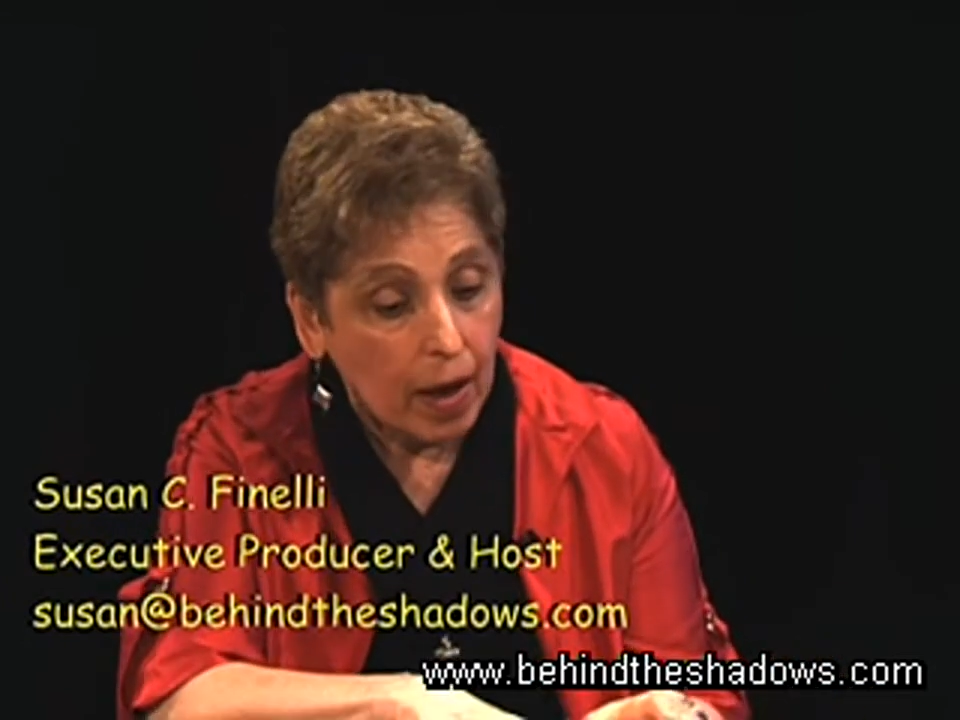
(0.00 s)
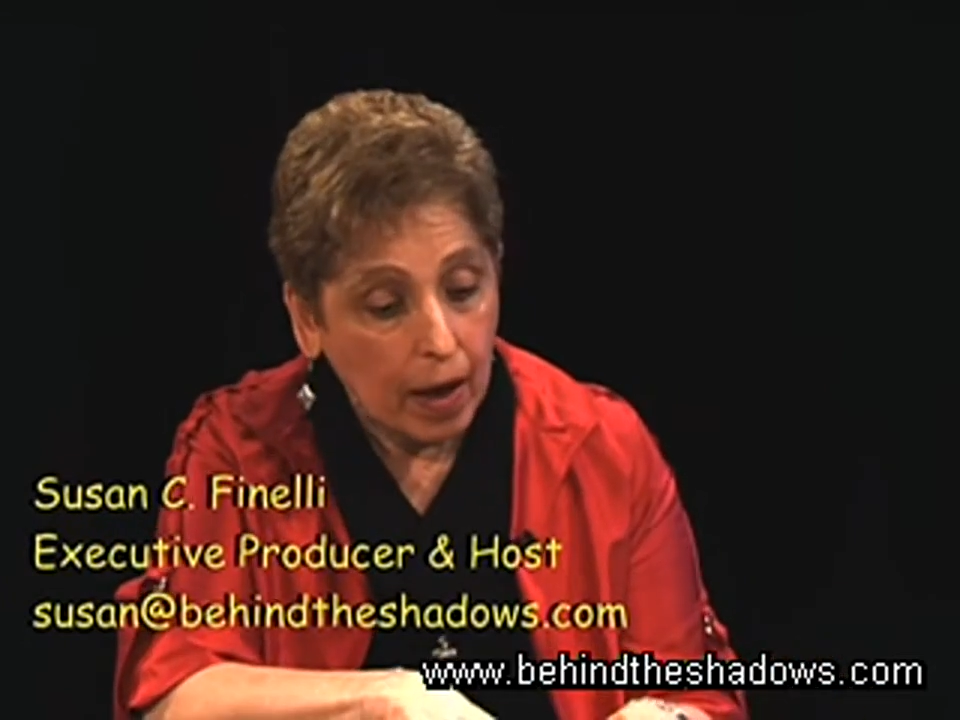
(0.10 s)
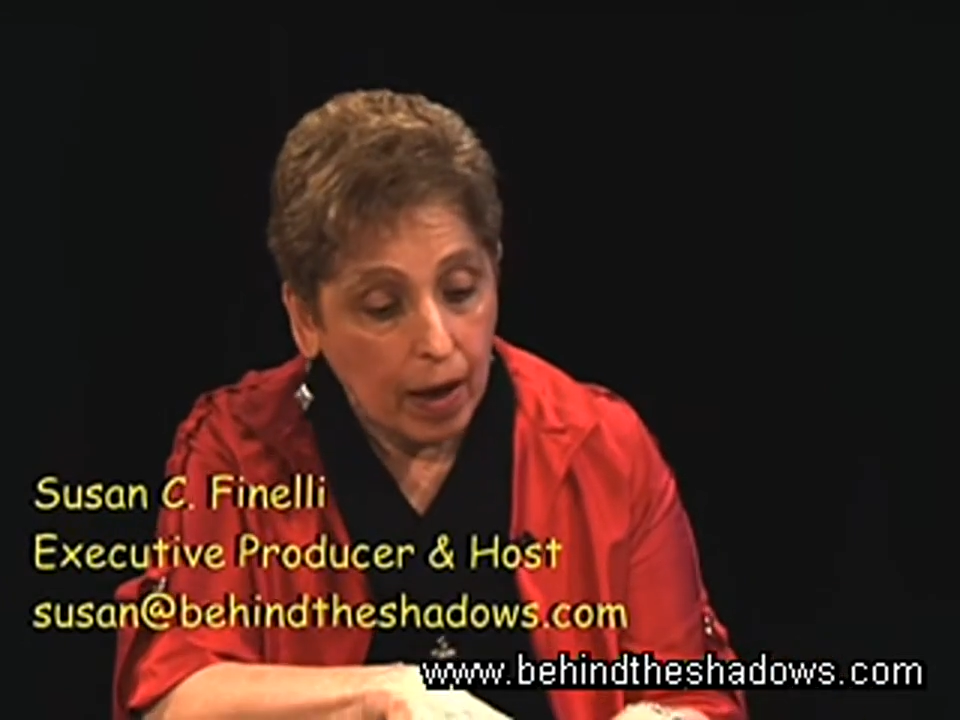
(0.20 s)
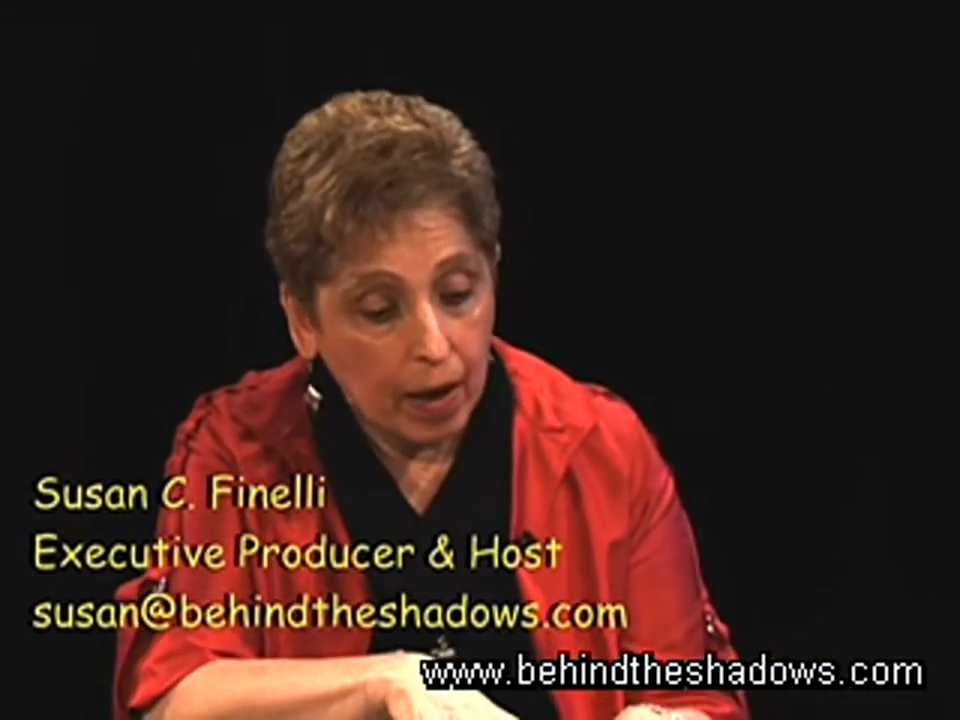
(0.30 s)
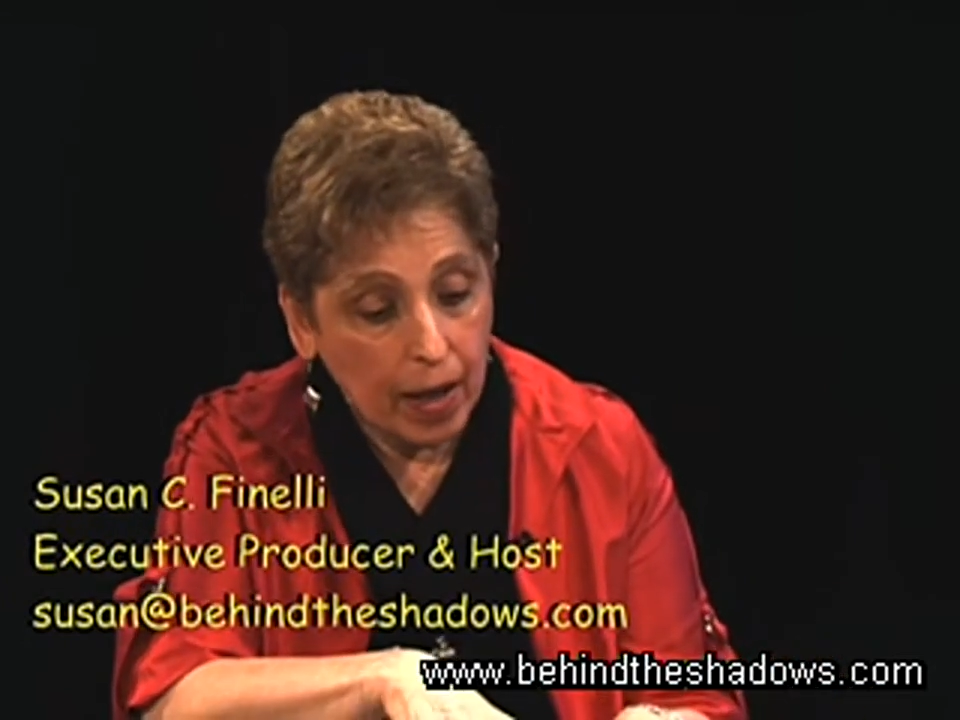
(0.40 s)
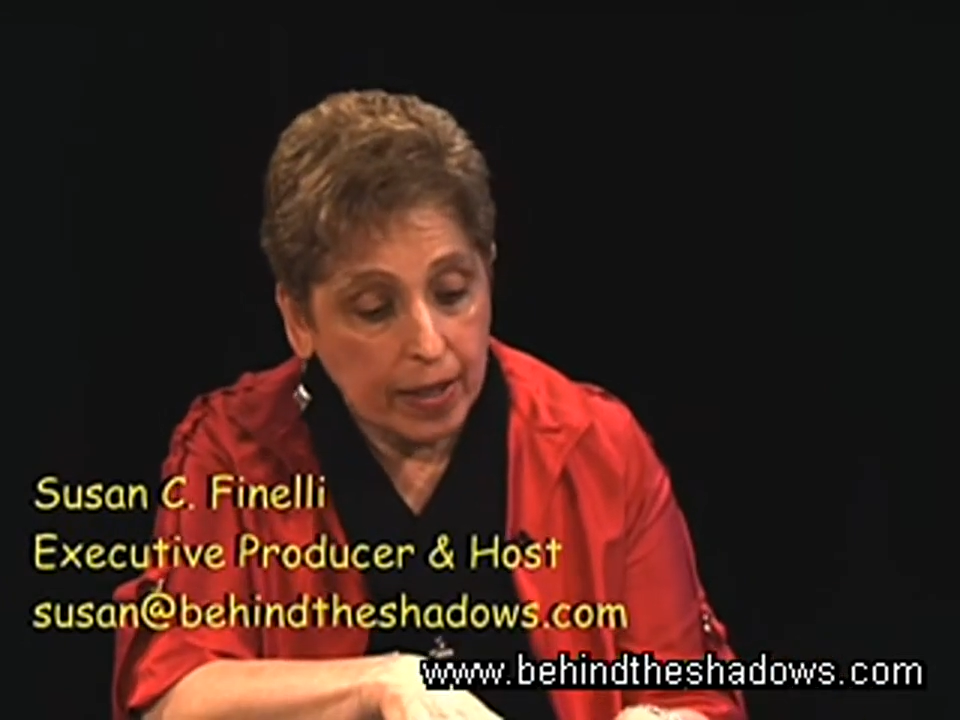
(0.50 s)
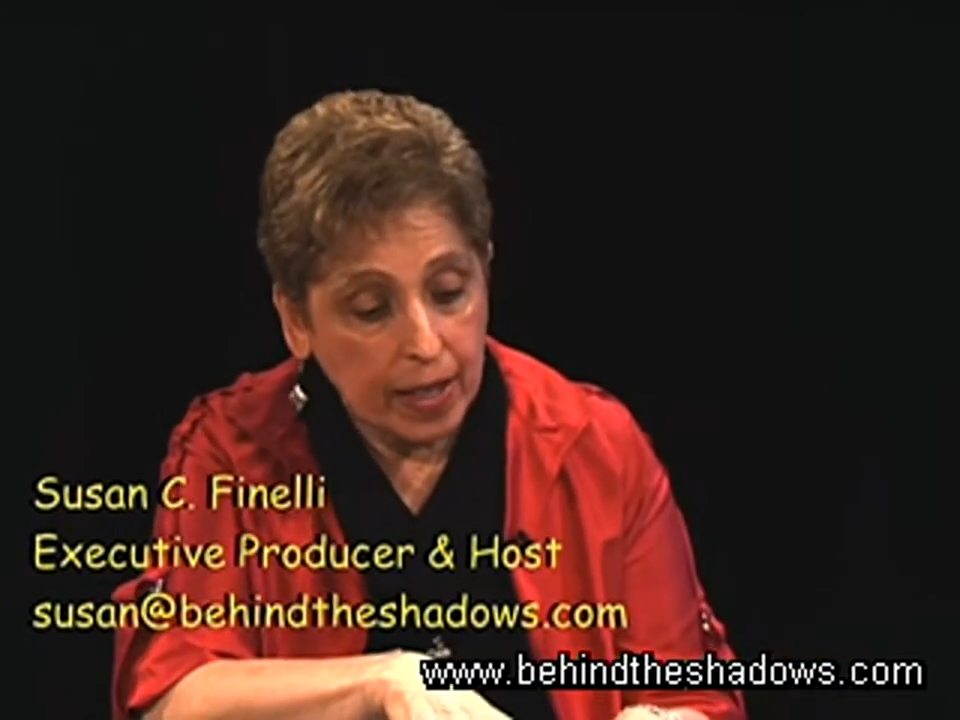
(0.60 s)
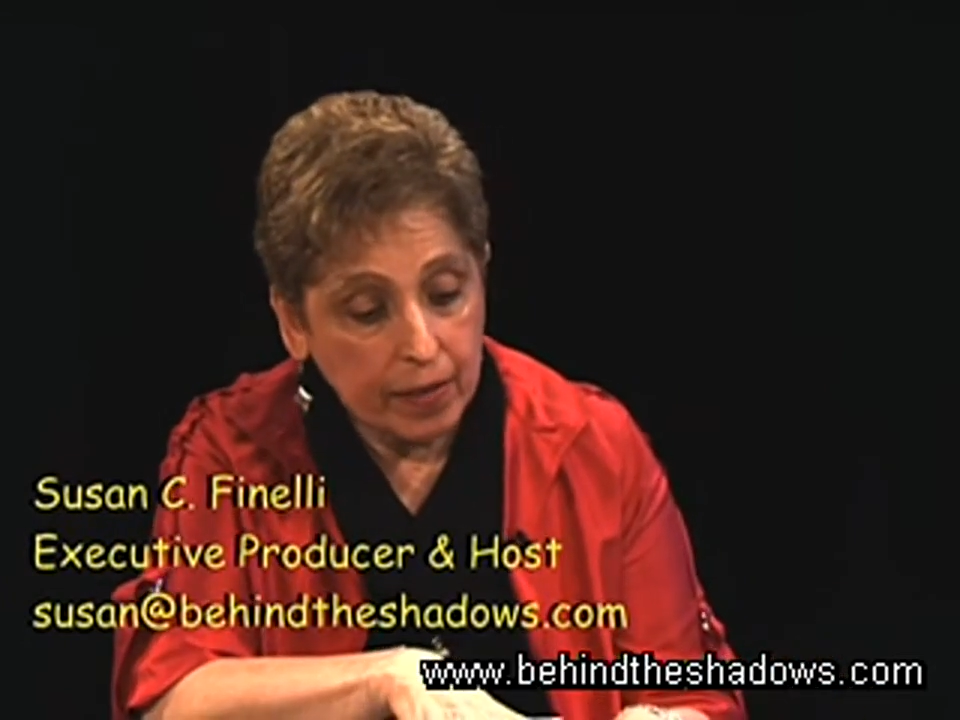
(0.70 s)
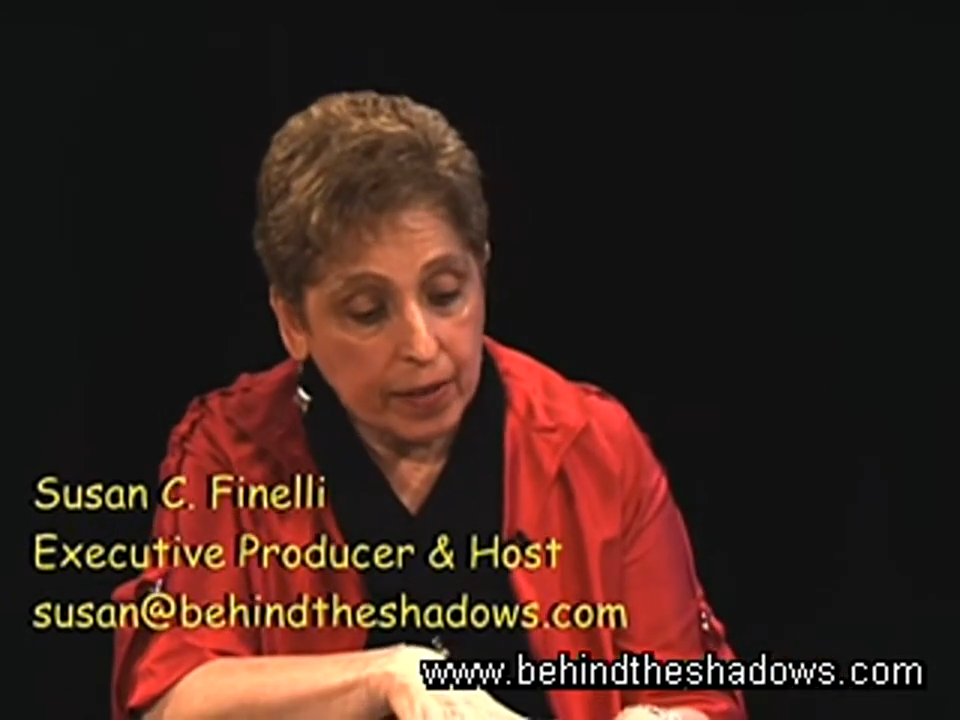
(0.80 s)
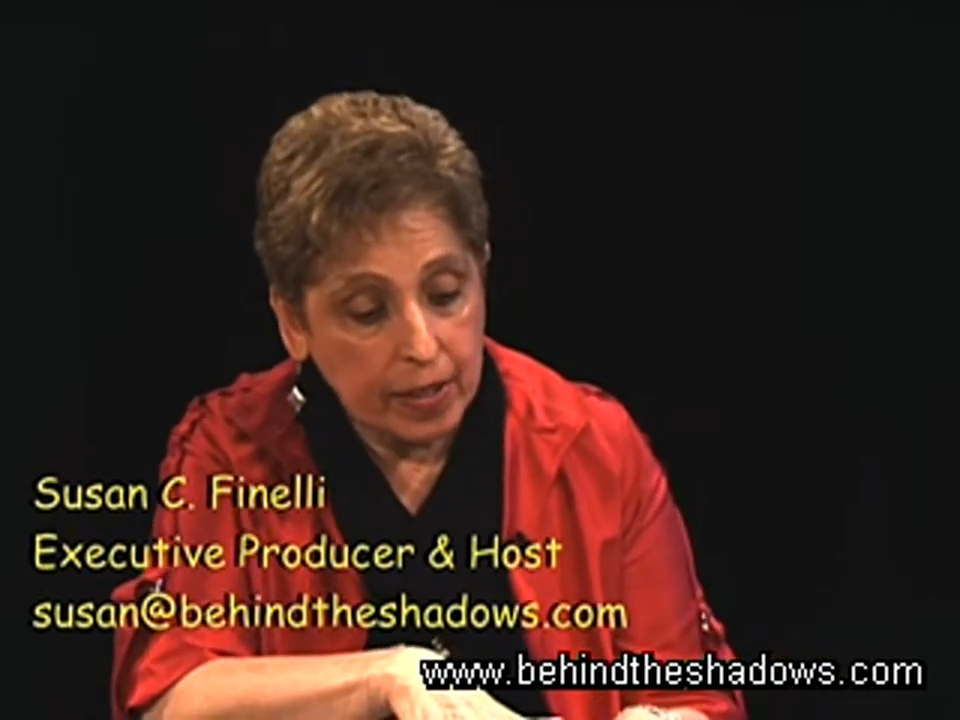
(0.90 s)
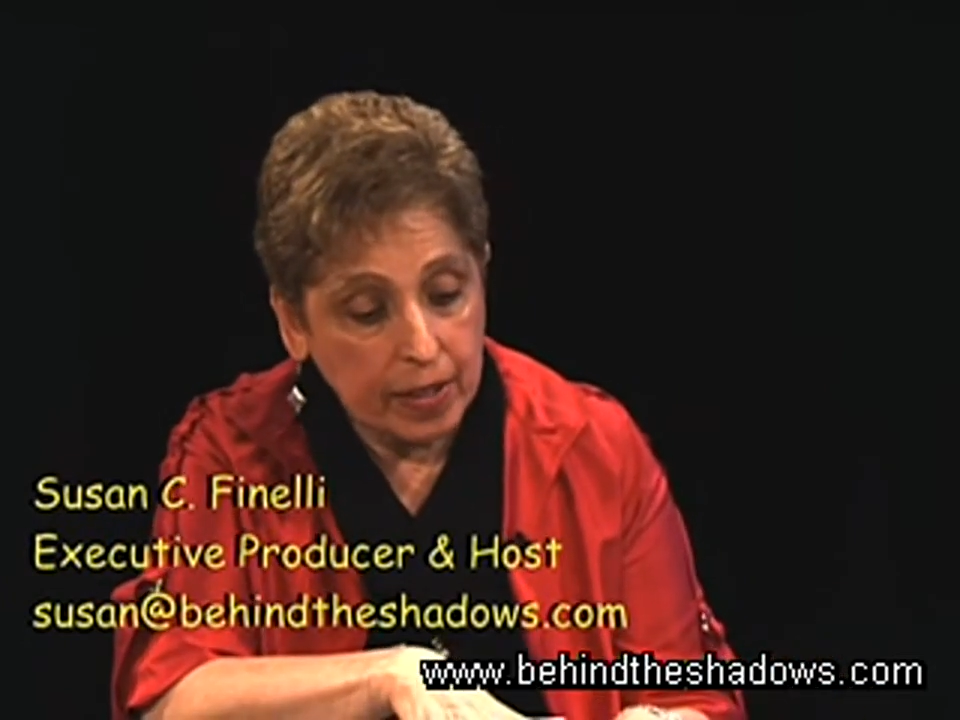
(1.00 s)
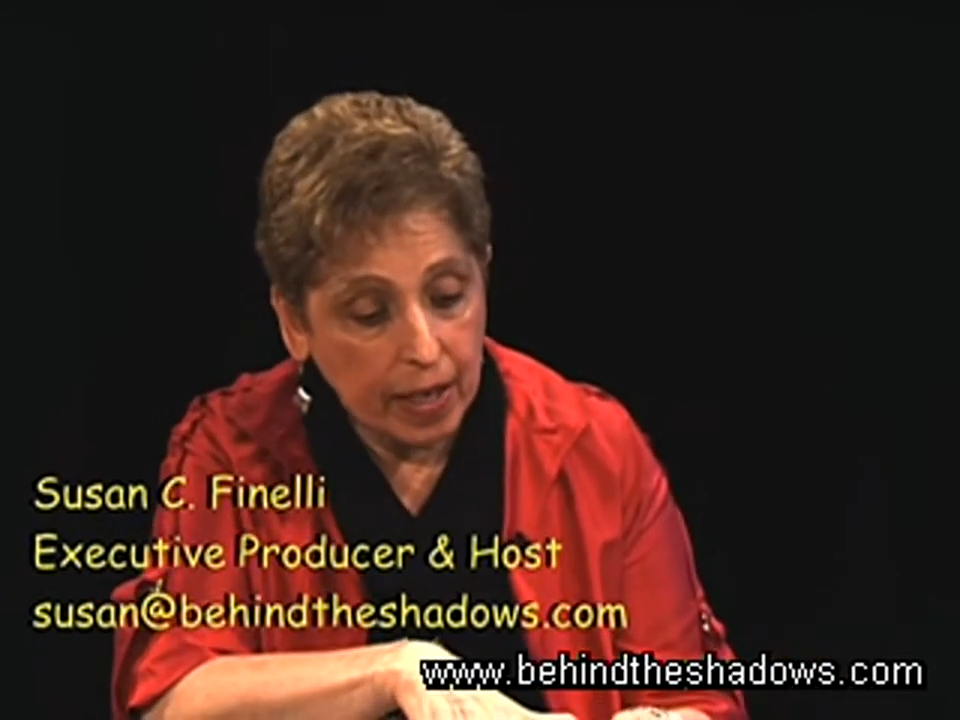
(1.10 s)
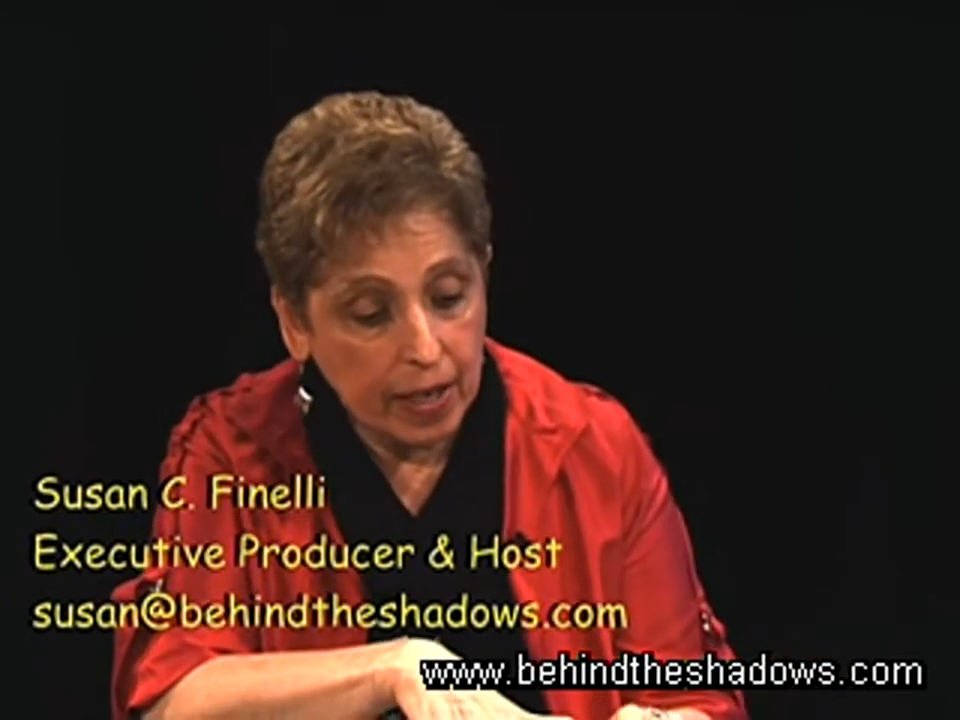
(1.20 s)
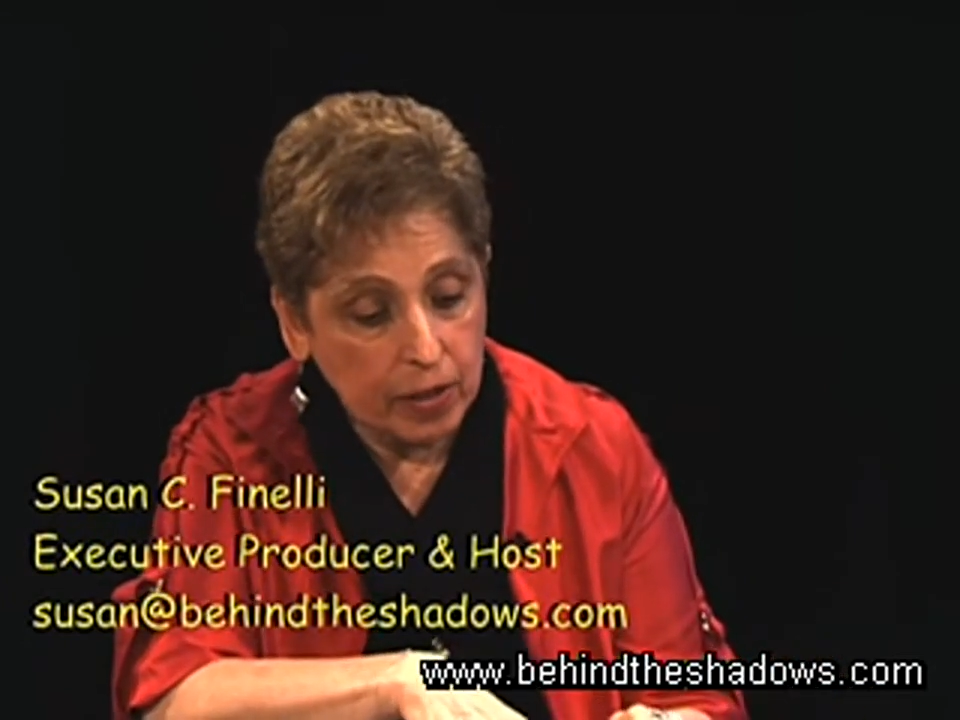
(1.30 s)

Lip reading: And there is a